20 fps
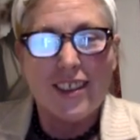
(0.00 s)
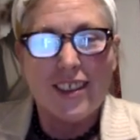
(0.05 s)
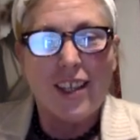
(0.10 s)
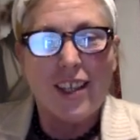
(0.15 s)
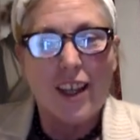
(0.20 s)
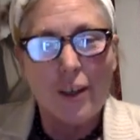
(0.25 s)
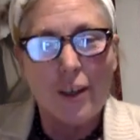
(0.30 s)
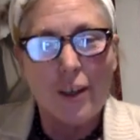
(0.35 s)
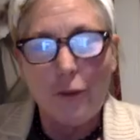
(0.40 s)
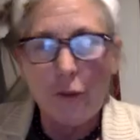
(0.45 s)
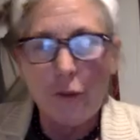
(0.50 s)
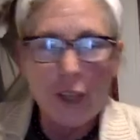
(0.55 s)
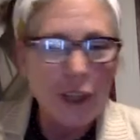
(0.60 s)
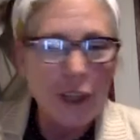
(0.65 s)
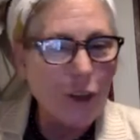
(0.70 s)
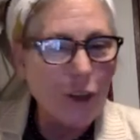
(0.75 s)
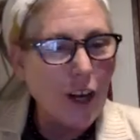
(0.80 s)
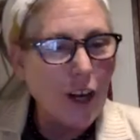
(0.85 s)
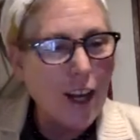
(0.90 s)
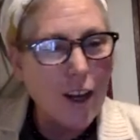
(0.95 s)
kind of
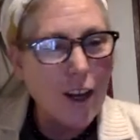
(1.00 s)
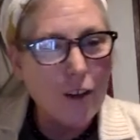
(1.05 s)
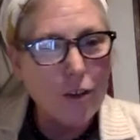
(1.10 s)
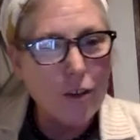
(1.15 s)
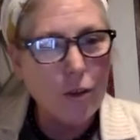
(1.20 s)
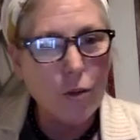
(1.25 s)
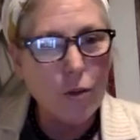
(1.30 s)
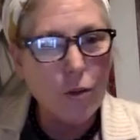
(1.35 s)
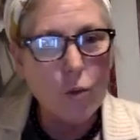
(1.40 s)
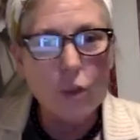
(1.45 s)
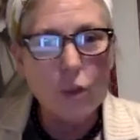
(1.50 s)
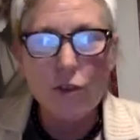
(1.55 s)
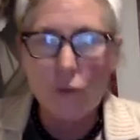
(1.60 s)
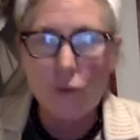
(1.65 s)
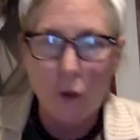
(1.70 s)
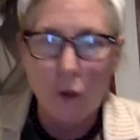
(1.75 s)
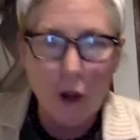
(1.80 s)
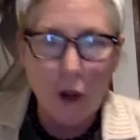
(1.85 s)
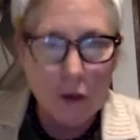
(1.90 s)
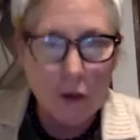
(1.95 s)
figure out what's
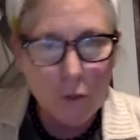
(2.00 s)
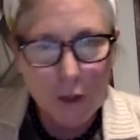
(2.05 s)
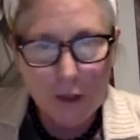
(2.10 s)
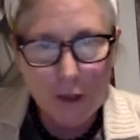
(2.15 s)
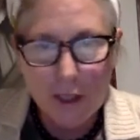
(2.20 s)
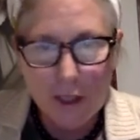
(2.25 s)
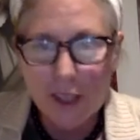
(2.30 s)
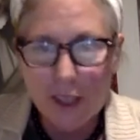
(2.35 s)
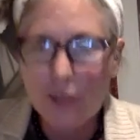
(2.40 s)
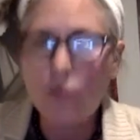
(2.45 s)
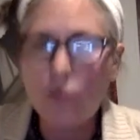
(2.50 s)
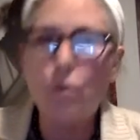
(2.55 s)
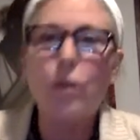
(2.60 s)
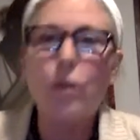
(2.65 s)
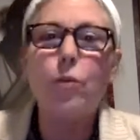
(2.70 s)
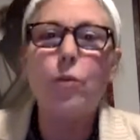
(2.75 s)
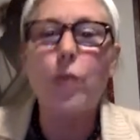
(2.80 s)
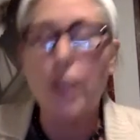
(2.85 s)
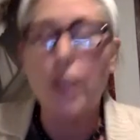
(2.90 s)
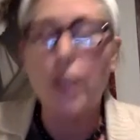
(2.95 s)
wrong with us, what
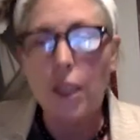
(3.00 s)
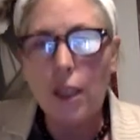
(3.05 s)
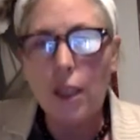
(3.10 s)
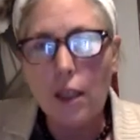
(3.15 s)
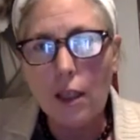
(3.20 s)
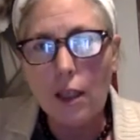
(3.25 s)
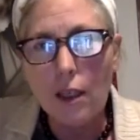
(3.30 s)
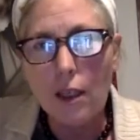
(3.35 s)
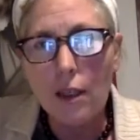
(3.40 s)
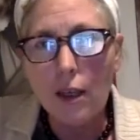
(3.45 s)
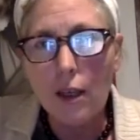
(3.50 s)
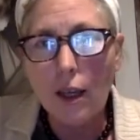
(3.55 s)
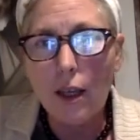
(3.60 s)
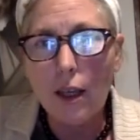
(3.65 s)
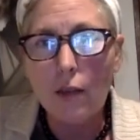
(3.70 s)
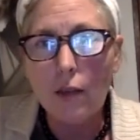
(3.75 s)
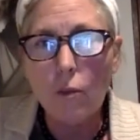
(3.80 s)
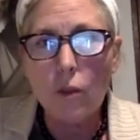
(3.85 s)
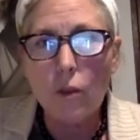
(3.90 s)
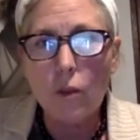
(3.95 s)
do we need,
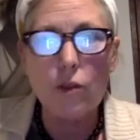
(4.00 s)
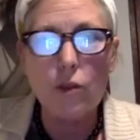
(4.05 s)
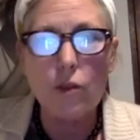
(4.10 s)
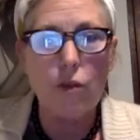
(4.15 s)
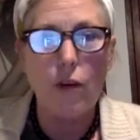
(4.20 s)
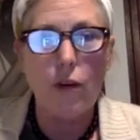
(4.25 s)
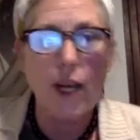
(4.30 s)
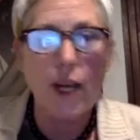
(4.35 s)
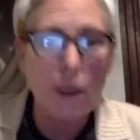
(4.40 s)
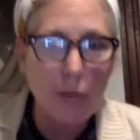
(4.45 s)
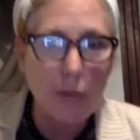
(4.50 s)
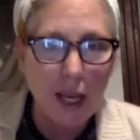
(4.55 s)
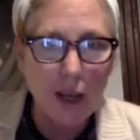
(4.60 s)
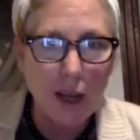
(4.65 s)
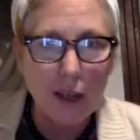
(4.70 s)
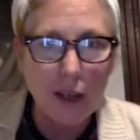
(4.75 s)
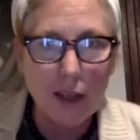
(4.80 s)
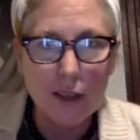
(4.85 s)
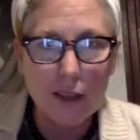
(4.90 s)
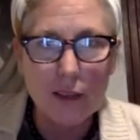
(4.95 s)
and what's great
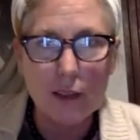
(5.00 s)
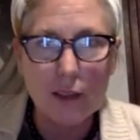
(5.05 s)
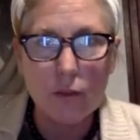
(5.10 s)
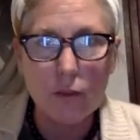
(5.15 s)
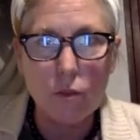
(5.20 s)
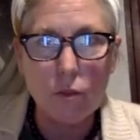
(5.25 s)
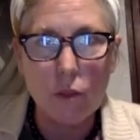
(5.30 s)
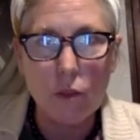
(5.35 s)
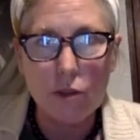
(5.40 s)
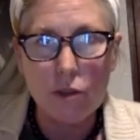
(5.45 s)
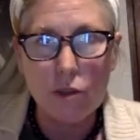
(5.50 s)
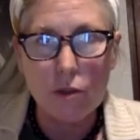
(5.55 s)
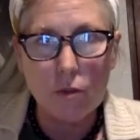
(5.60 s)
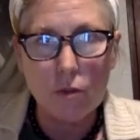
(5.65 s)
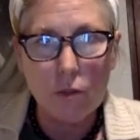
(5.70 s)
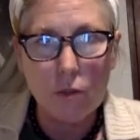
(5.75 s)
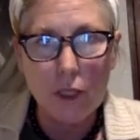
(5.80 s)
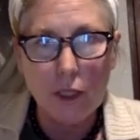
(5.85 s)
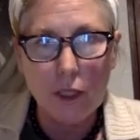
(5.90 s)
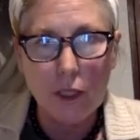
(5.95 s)
about us, and what should
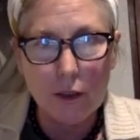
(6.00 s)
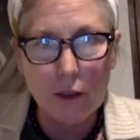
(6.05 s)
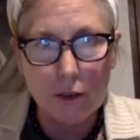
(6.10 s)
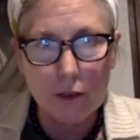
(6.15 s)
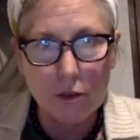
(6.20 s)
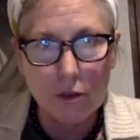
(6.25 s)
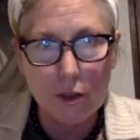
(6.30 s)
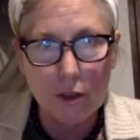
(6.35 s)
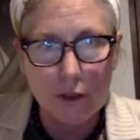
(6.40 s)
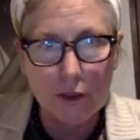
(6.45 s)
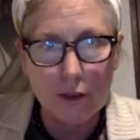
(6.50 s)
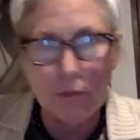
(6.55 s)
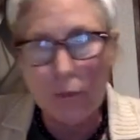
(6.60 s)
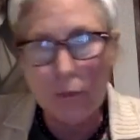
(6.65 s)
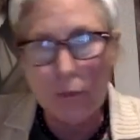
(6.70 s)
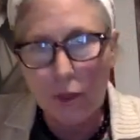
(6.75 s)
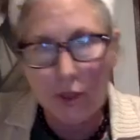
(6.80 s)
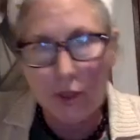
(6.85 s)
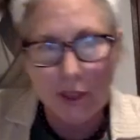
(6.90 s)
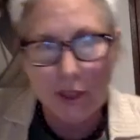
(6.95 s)
we just
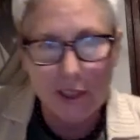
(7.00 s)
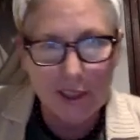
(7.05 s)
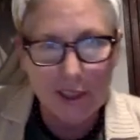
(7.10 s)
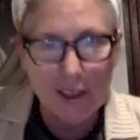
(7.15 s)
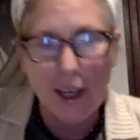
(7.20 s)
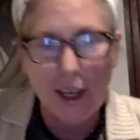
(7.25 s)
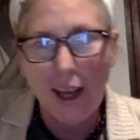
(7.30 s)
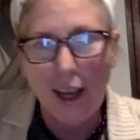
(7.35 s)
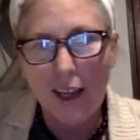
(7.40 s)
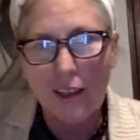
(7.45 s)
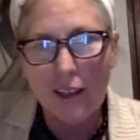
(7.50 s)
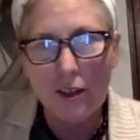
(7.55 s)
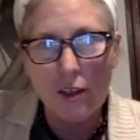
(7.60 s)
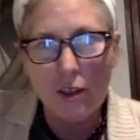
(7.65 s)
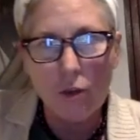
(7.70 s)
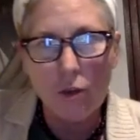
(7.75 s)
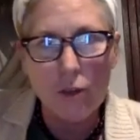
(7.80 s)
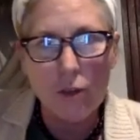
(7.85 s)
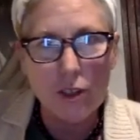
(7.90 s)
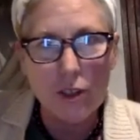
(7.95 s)
put to the side and
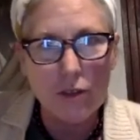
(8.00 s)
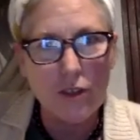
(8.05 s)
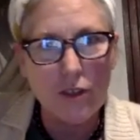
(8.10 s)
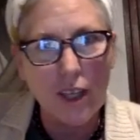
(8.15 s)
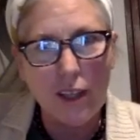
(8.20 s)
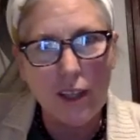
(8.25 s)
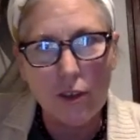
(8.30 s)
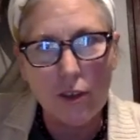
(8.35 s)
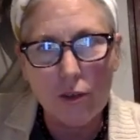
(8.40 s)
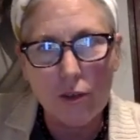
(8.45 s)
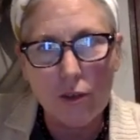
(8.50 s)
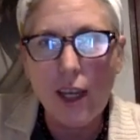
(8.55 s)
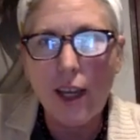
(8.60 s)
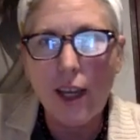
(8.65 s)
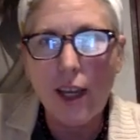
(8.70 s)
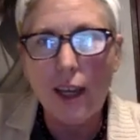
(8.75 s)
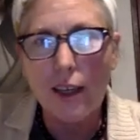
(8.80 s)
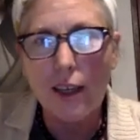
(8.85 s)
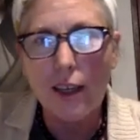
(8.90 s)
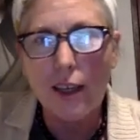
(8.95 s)
know we do that
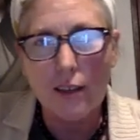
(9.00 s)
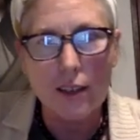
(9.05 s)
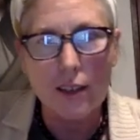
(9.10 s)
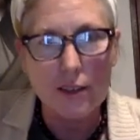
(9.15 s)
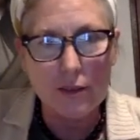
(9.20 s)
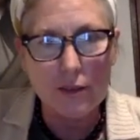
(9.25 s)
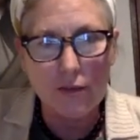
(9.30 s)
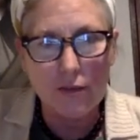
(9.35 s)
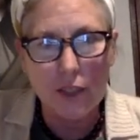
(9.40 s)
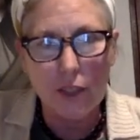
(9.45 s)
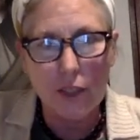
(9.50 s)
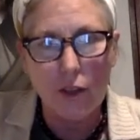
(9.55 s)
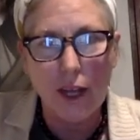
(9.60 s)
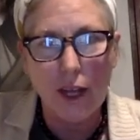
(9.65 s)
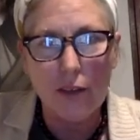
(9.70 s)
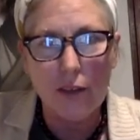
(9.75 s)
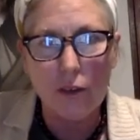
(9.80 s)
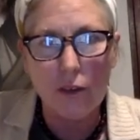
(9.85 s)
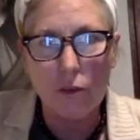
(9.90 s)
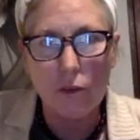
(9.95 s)
okay, and let's figure
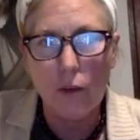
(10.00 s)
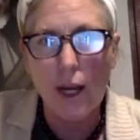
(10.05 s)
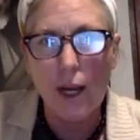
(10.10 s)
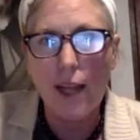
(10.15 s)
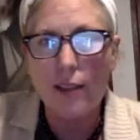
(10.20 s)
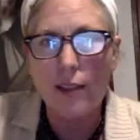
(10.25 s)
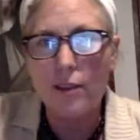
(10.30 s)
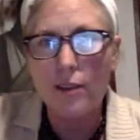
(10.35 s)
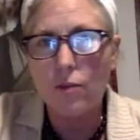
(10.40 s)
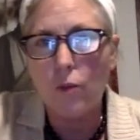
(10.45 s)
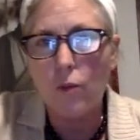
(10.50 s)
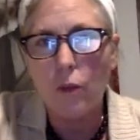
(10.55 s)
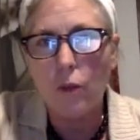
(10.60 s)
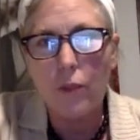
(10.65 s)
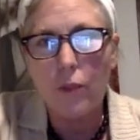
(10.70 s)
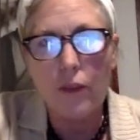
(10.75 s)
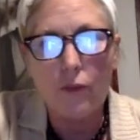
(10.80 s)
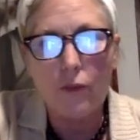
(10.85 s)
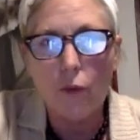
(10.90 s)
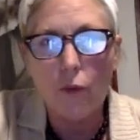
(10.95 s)
out the rest. Where
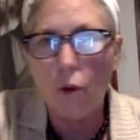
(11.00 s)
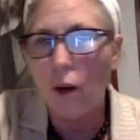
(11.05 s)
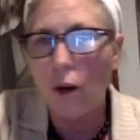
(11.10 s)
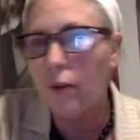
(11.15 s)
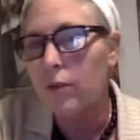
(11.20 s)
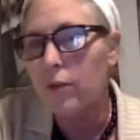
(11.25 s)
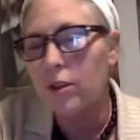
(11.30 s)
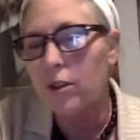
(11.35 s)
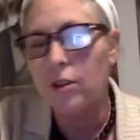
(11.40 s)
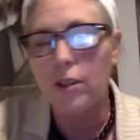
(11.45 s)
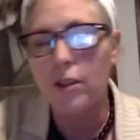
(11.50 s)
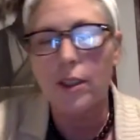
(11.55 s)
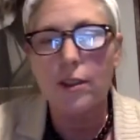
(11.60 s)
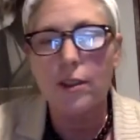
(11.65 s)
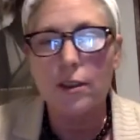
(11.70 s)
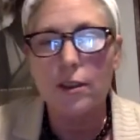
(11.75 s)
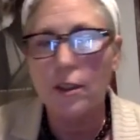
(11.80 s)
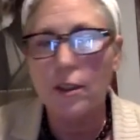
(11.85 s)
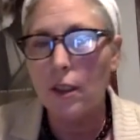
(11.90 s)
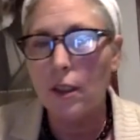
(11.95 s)
before it was
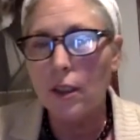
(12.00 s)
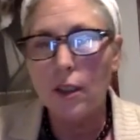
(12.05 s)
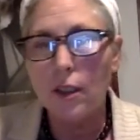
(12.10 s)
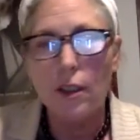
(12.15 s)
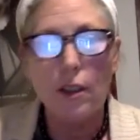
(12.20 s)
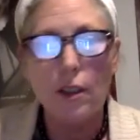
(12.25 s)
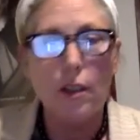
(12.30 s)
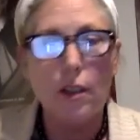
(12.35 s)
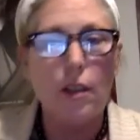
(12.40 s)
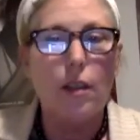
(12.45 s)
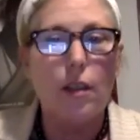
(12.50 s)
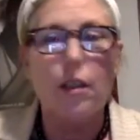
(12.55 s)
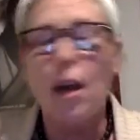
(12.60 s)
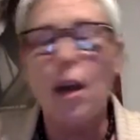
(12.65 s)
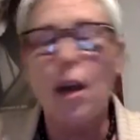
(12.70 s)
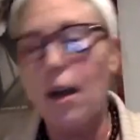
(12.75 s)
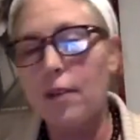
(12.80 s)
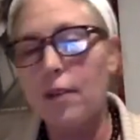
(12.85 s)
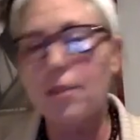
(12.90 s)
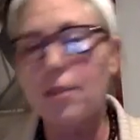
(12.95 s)
just
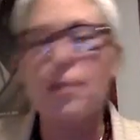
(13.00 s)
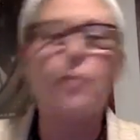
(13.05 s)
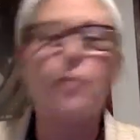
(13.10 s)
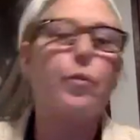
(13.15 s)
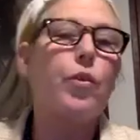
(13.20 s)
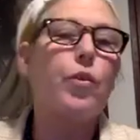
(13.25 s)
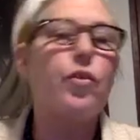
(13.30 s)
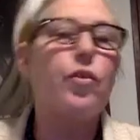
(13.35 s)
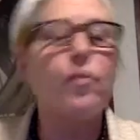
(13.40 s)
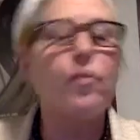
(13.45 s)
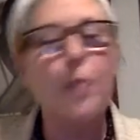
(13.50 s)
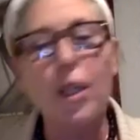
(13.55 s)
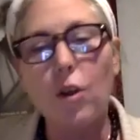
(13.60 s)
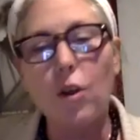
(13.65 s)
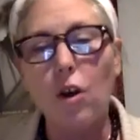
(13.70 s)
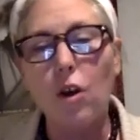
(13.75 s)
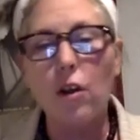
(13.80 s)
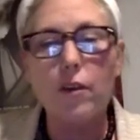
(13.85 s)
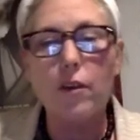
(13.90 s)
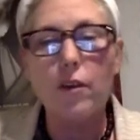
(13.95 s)
constant movement
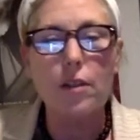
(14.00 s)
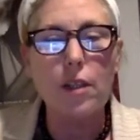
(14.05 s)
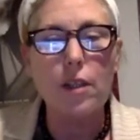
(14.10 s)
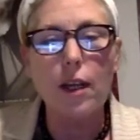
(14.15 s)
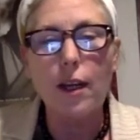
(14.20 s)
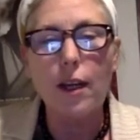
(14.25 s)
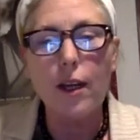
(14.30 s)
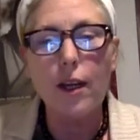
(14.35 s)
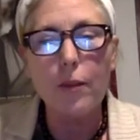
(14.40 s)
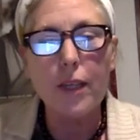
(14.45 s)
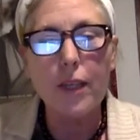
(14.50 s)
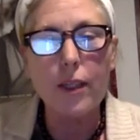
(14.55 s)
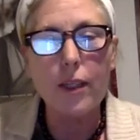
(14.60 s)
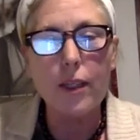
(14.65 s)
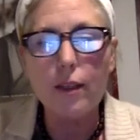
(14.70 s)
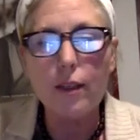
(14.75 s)
all the time, and